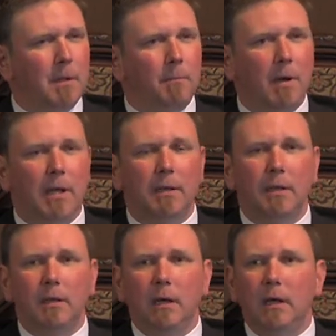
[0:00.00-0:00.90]
But
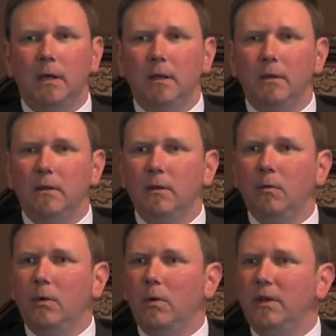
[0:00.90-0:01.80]

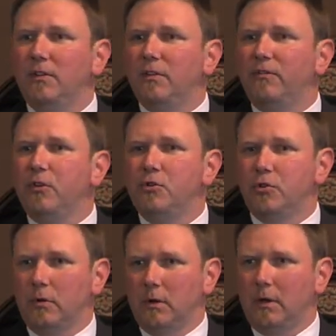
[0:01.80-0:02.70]
what does the
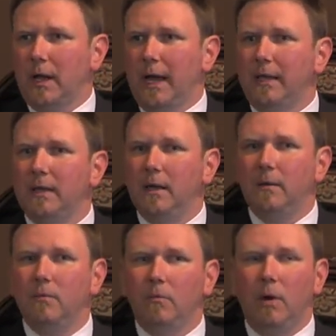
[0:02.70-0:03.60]
future look like?
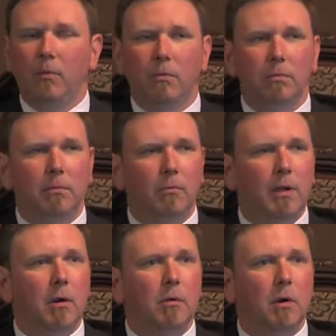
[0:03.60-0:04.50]
Well, we
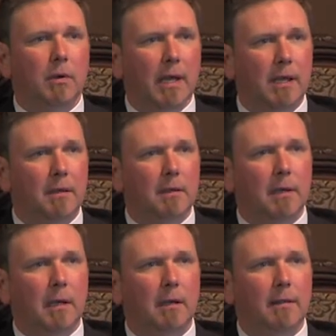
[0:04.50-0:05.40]
don't know yet.
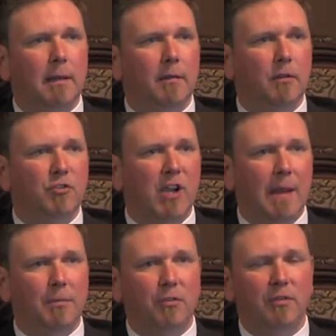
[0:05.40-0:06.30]
Those
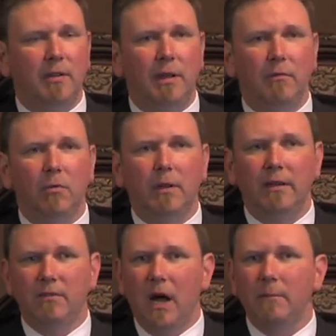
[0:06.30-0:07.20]
chapters
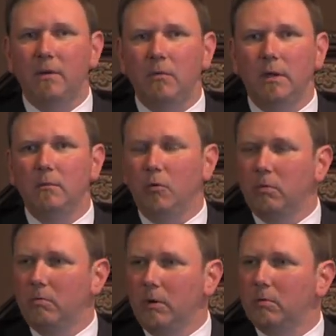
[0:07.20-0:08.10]
have not been
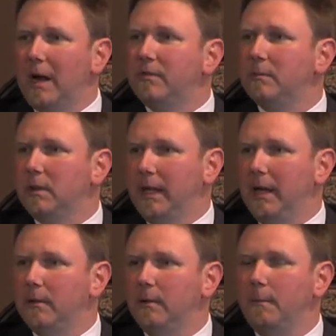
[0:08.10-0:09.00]
written. We'll write them
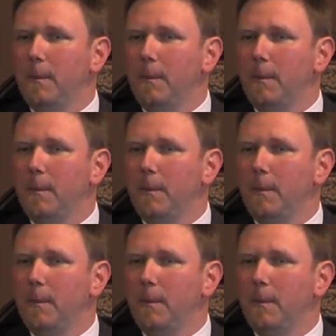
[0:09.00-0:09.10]
together.